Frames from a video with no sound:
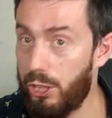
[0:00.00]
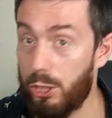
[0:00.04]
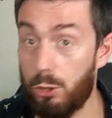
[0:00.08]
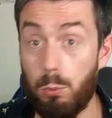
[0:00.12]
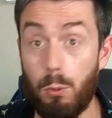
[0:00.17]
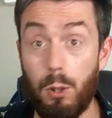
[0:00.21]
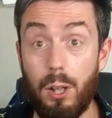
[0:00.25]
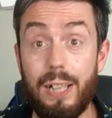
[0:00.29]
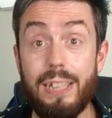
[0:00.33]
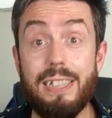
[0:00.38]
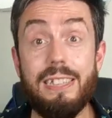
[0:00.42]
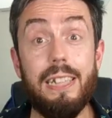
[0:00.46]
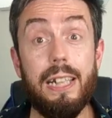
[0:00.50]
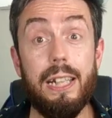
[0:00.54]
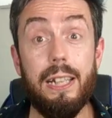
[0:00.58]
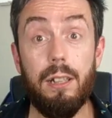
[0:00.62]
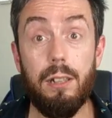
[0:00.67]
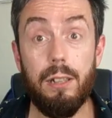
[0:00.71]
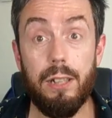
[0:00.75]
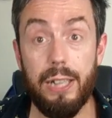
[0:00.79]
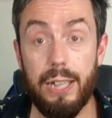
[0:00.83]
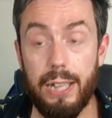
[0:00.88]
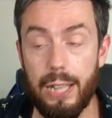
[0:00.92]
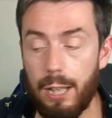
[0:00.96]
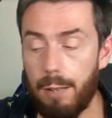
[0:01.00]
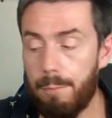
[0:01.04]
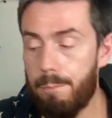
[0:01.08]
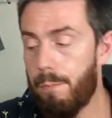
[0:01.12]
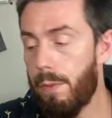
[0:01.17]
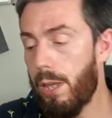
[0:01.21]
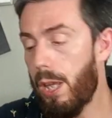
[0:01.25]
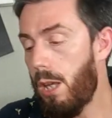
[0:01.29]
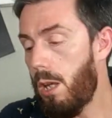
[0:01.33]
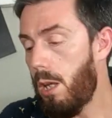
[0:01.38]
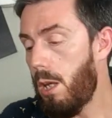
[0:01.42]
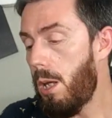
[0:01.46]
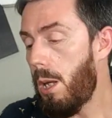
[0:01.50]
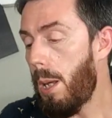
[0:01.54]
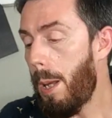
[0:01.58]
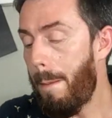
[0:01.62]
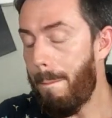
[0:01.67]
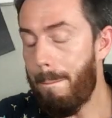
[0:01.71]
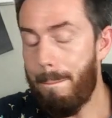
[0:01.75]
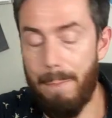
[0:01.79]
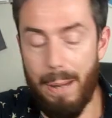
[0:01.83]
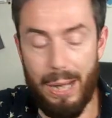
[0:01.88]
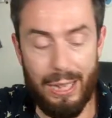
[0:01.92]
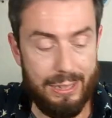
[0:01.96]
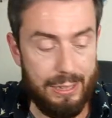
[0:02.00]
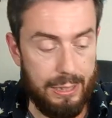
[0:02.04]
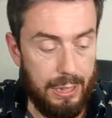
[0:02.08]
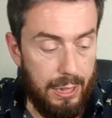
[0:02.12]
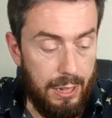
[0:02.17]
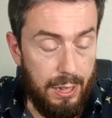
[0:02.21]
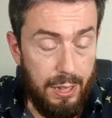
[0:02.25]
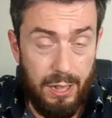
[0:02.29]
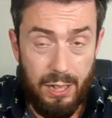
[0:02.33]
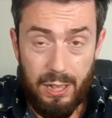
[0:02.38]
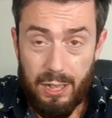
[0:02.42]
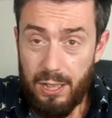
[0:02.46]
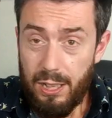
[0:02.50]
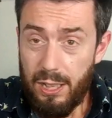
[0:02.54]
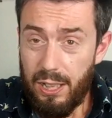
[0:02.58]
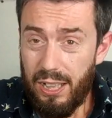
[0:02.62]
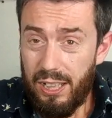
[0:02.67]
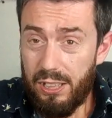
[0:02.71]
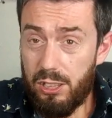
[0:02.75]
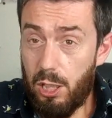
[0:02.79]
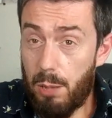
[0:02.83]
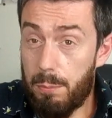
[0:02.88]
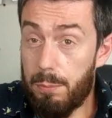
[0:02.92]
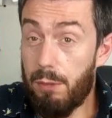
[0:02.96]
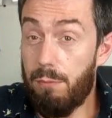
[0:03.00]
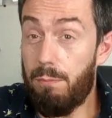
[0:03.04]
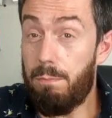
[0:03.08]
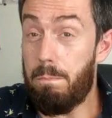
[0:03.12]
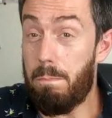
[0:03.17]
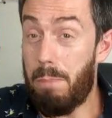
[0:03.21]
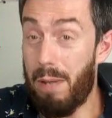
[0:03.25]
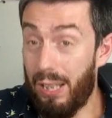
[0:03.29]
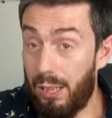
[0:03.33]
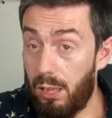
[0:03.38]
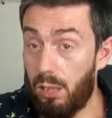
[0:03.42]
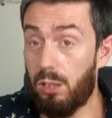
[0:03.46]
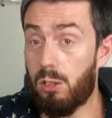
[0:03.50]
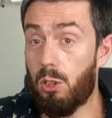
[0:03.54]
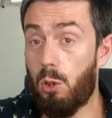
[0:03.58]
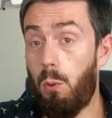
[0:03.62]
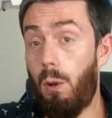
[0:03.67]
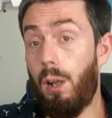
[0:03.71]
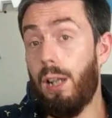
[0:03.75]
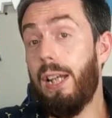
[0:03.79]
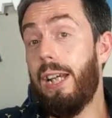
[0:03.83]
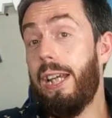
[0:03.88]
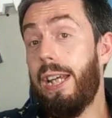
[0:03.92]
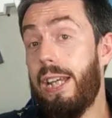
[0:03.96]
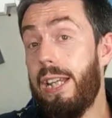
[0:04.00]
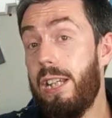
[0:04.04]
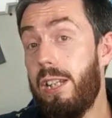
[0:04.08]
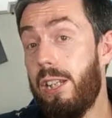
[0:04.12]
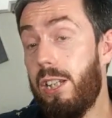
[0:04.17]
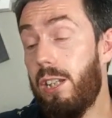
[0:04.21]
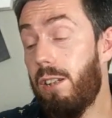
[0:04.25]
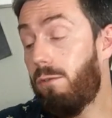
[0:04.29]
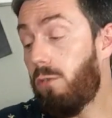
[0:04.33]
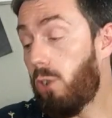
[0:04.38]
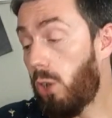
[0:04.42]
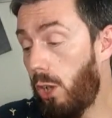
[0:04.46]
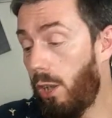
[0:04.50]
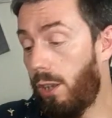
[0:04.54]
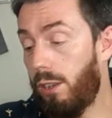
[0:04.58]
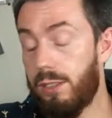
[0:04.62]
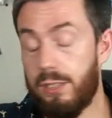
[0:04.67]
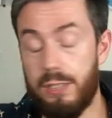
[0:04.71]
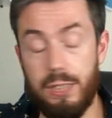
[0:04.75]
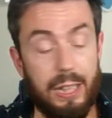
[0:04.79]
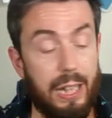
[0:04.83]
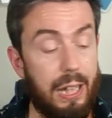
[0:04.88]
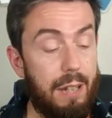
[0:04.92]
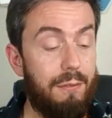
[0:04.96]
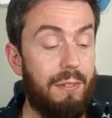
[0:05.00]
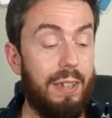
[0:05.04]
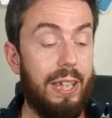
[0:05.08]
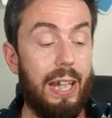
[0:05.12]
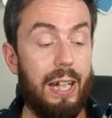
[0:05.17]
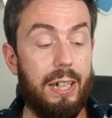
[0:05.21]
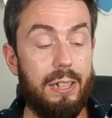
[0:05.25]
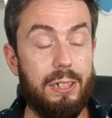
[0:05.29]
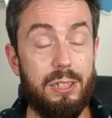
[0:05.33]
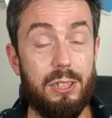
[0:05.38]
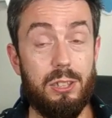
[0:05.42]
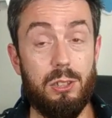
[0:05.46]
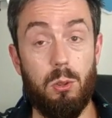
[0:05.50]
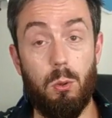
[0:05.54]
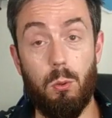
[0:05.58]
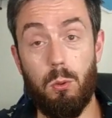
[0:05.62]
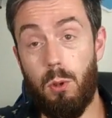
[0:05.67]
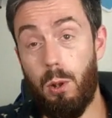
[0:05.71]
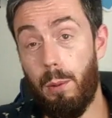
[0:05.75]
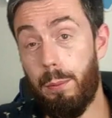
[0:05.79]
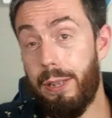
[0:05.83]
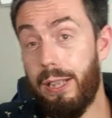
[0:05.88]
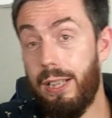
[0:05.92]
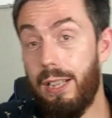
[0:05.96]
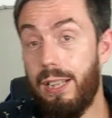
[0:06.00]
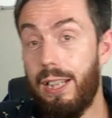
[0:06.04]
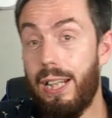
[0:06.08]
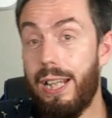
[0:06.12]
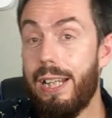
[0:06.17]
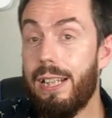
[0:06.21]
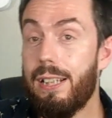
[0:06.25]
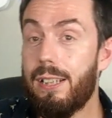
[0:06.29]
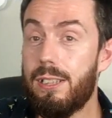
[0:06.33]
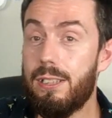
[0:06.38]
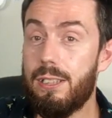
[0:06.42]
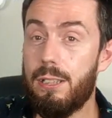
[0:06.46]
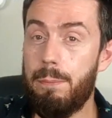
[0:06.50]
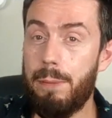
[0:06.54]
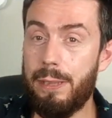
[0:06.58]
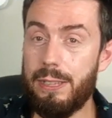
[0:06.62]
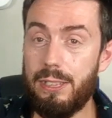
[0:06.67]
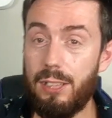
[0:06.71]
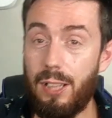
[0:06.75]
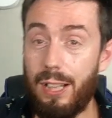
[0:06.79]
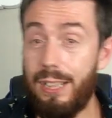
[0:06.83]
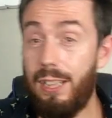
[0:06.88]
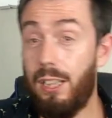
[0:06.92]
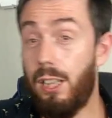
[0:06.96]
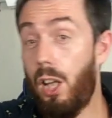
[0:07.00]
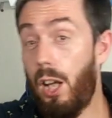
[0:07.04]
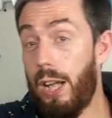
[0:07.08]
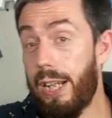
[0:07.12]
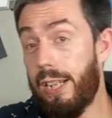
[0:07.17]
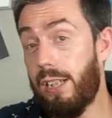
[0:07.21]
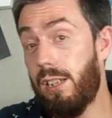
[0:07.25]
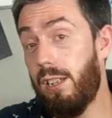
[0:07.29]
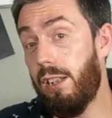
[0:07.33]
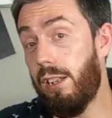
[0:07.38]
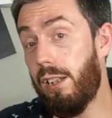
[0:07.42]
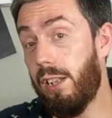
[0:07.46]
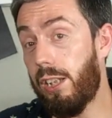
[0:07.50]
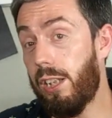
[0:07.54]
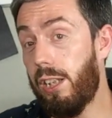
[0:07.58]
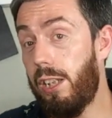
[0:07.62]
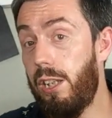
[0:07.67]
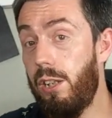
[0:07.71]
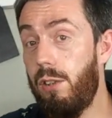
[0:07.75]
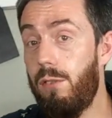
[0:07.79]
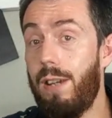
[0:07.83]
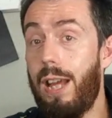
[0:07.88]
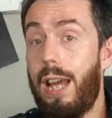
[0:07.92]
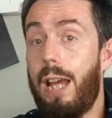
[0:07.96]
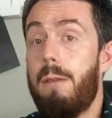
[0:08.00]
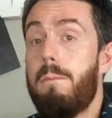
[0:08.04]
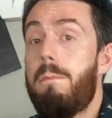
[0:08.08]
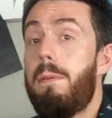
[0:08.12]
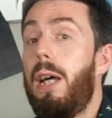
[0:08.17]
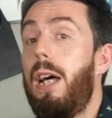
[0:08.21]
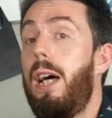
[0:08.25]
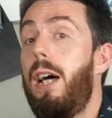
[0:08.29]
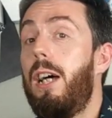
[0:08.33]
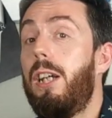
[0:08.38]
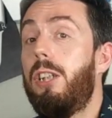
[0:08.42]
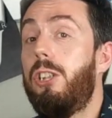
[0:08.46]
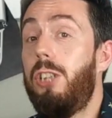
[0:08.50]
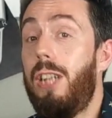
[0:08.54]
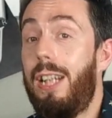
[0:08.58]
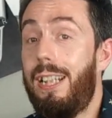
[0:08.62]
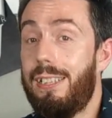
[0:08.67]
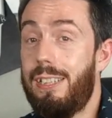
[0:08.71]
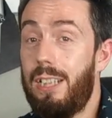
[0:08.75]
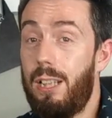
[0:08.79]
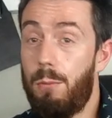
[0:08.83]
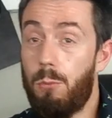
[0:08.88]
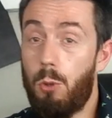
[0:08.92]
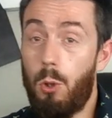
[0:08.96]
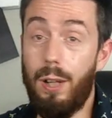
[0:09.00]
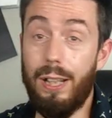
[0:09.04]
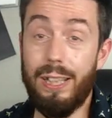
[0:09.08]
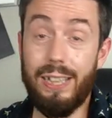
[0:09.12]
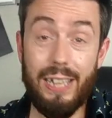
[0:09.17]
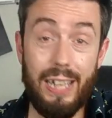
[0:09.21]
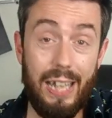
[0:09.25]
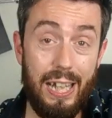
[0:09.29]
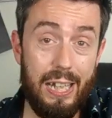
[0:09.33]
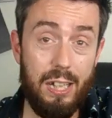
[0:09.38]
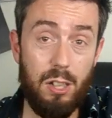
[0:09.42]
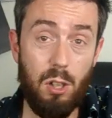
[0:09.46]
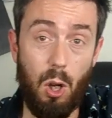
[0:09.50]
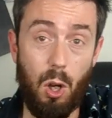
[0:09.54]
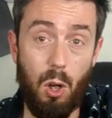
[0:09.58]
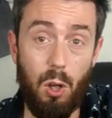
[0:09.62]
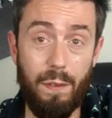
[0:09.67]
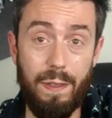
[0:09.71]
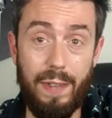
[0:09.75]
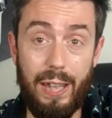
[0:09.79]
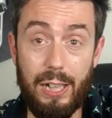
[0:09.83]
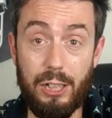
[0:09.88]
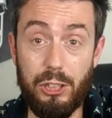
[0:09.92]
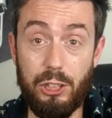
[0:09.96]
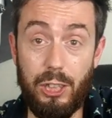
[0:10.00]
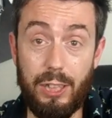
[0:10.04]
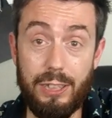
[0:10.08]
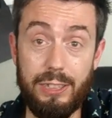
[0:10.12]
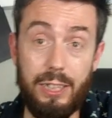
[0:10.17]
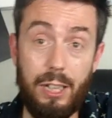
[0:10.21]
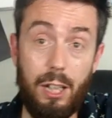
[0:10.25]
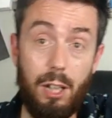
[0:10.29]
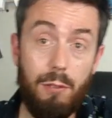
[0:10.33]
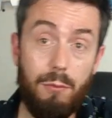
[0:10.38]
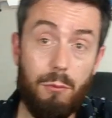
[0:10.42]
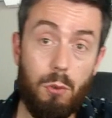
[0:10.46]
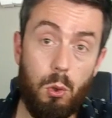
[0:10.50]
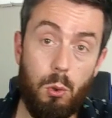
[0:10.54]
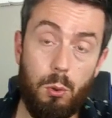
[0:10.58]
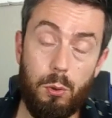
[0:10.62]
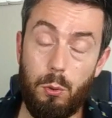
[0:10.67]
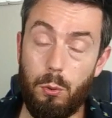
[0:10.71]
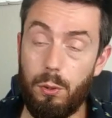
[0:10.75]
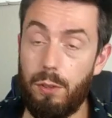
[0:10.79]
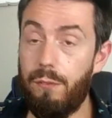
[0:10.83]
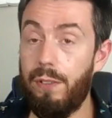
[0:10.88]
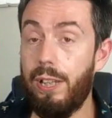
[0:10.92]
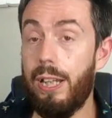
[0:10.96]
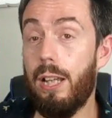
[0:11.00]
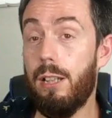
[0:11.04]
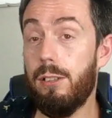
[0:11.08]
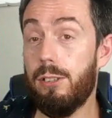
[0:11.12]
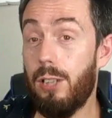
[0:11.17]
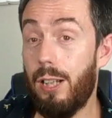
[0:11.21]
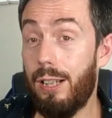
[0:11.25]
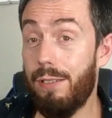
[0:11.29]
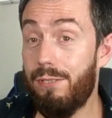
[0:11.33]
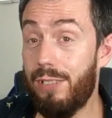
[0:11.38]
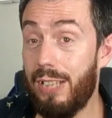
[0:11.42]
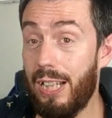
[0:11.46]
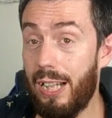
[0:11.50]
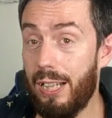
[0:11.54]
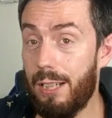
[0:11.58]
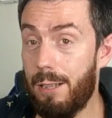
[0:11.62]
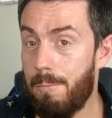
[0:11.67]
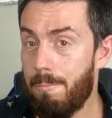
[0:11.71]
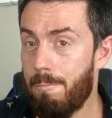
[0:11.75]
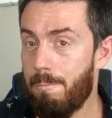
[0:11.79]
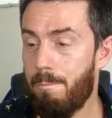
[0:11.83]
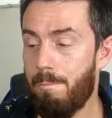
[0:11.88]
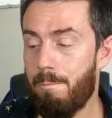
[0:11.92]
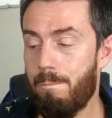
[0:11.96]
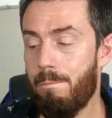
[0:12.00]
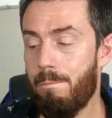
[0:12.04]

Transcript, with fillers: just what I see and hear. But in terms of build quality, you've got to give the Asustor probably the lead because as much as I like the QNAP uh, chassis, I'm quite keen on that chassis overall and all the videos that I've done.